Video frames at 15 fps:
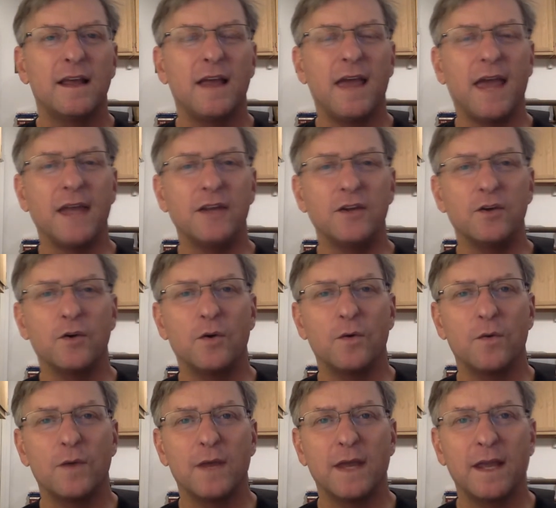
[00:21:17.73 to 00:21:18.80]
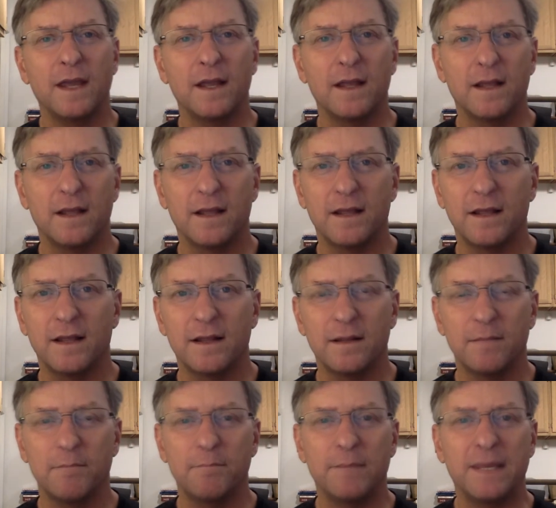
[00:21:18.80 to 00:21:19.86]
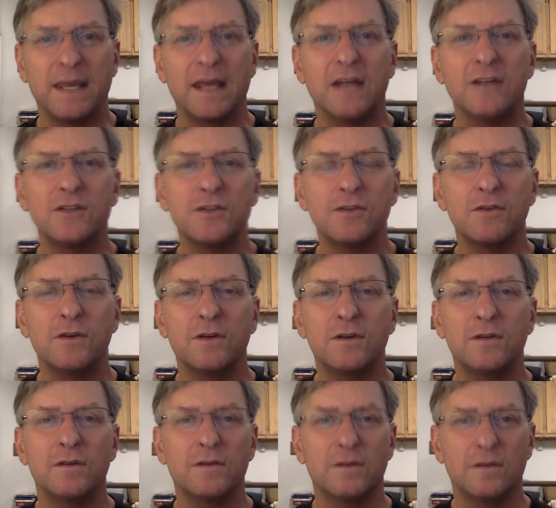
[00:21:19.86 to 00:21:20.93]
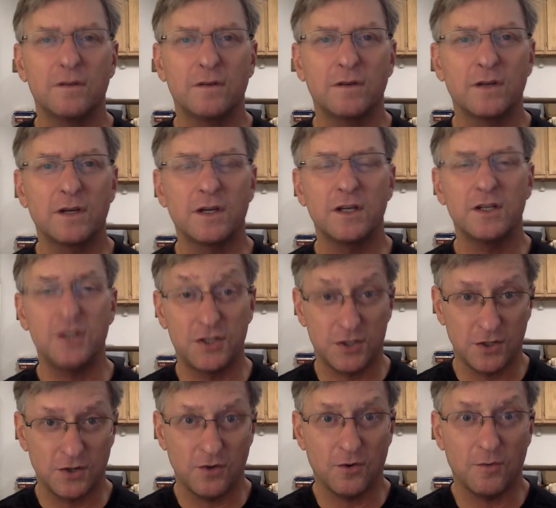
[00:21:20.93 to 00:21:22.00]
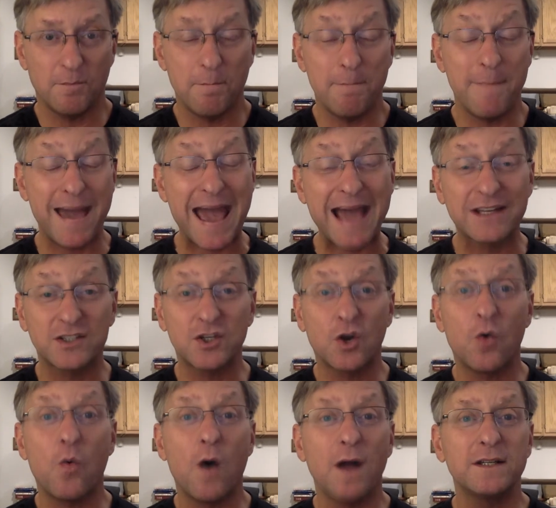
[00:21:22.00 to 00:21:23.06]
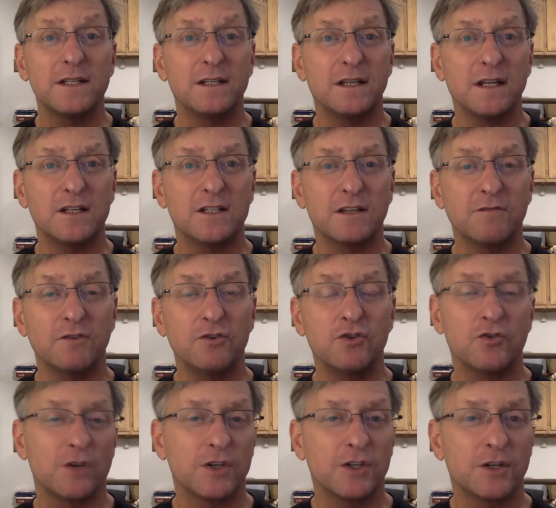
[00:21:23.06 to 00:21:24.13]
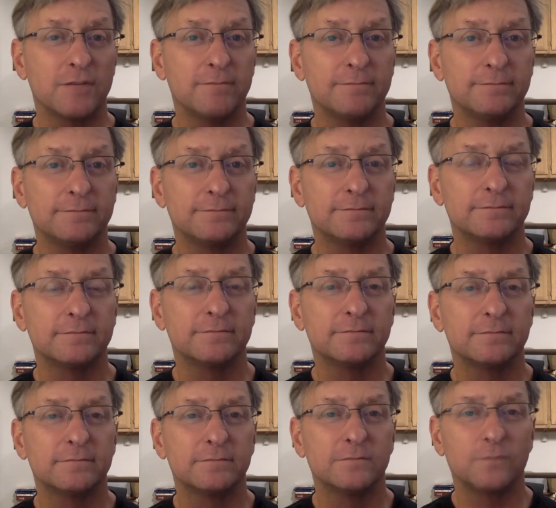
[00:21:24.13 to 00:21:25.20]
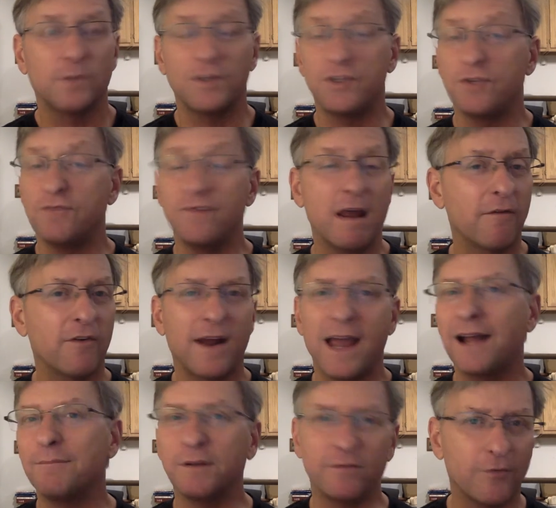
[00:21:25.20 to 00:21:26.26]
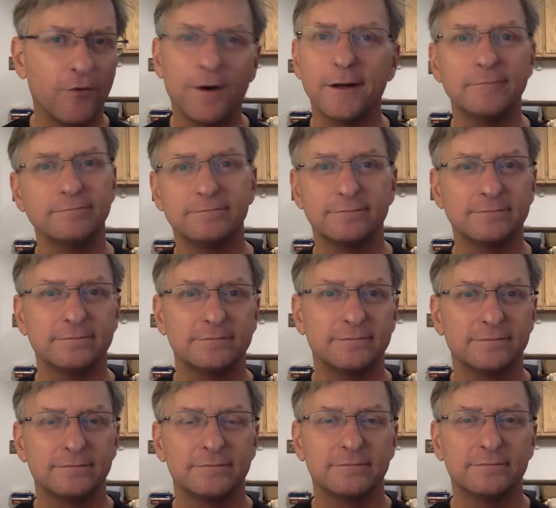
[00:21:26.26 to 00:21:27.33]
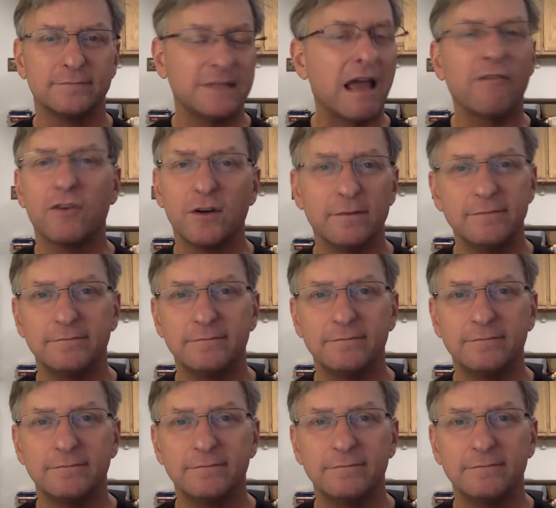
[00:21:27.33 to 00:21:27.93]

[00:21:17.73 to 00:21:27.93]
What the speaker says: and you begin to consume mass quantities of nutrition, which you've never had before, never.